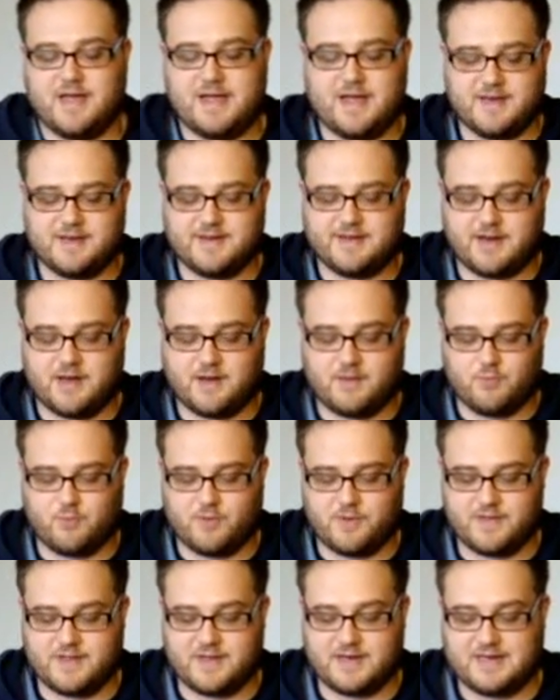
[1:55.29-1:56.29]
And
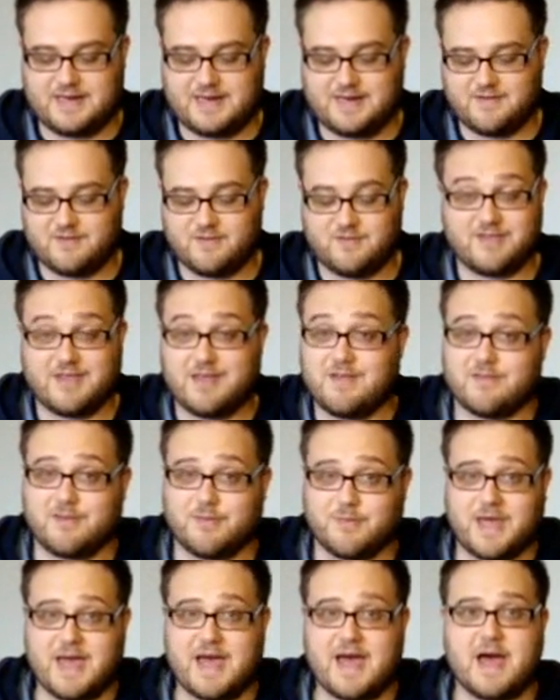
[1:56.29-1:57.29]
when they needed to save
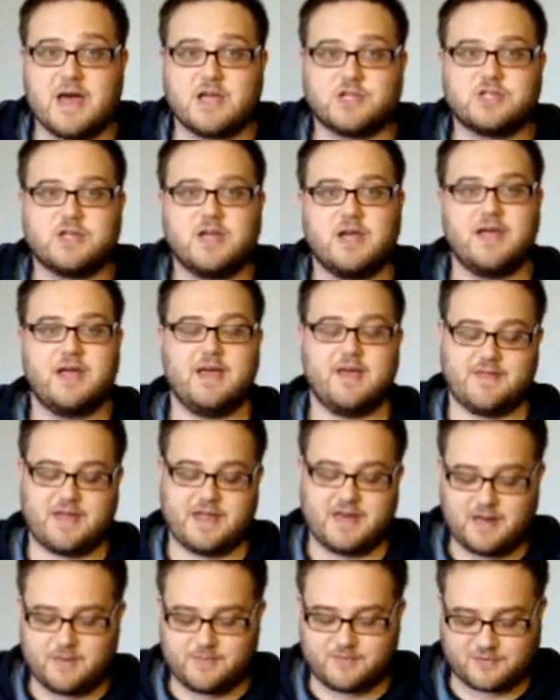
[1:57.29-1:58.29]
some cash, they
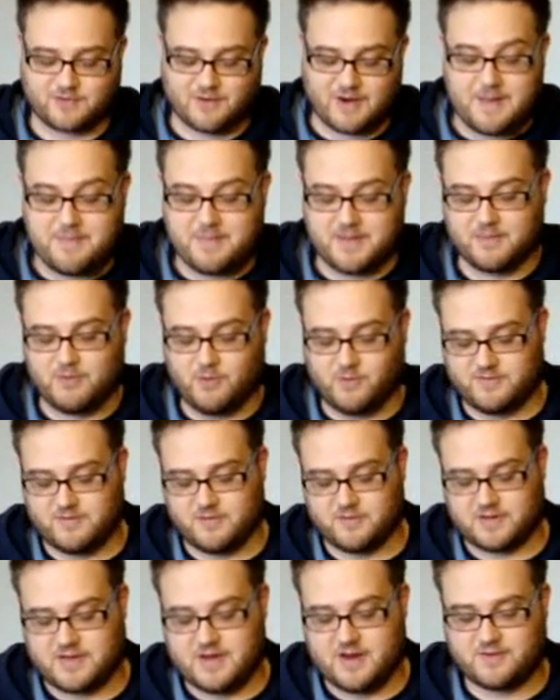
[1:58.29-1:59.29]
ended up scrapping most
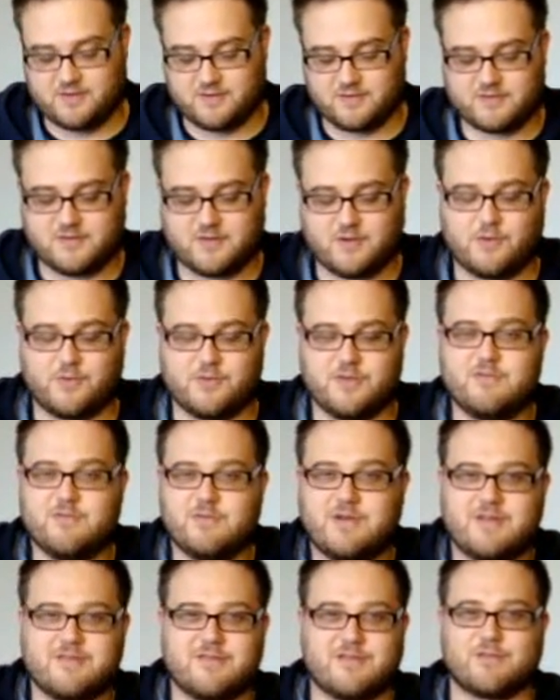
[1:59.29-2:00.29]
of the other characters. So this
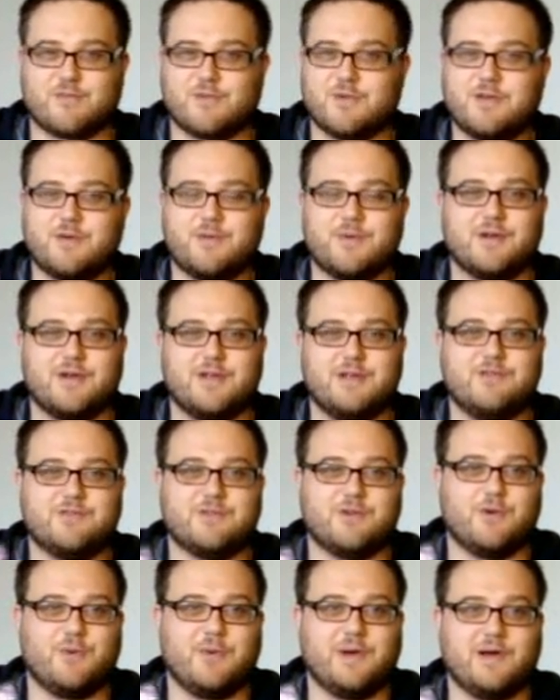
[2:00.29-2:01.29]
one has this really weird
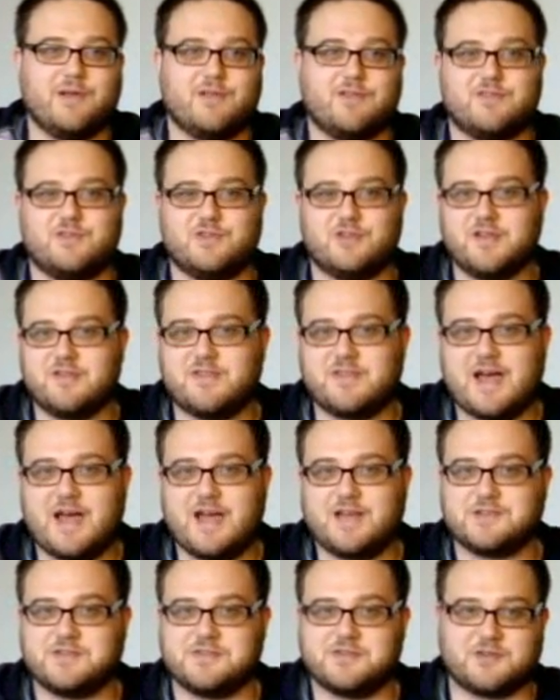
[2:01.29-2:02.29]
intro where it's just
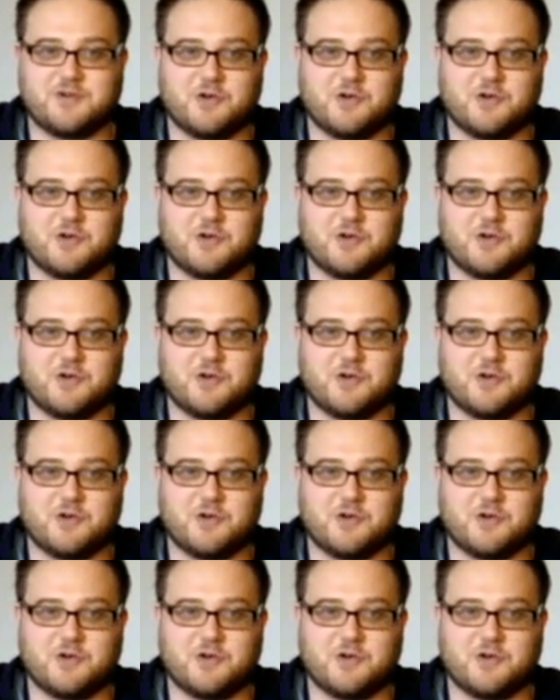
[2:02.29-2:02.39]
Ash and his